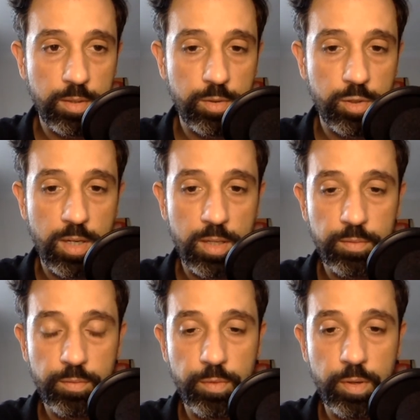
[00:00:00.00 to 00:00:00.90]
chart
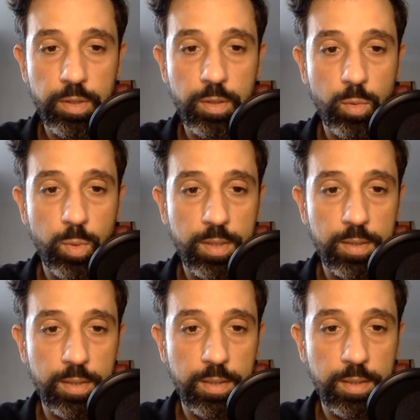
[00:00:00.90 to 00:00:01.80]
very
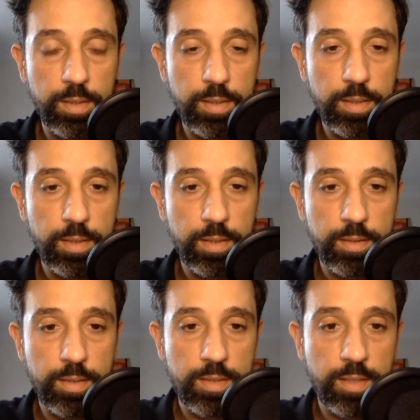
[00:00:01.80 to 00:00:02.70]
quickly
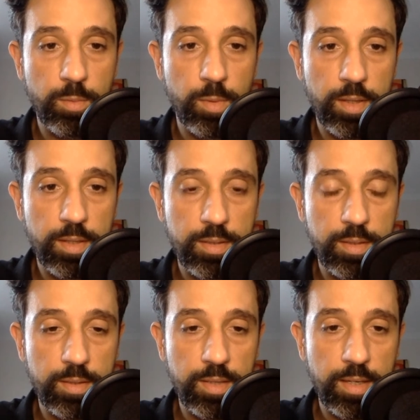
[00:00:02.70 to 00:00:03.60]
to see where this
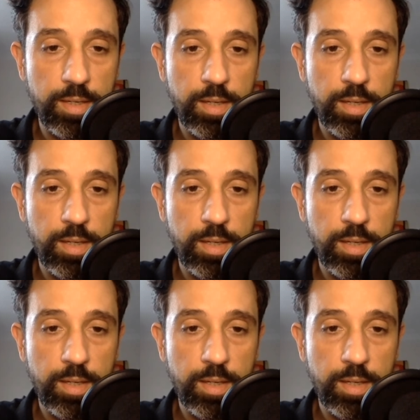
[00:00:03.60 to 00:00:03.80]
thing's at.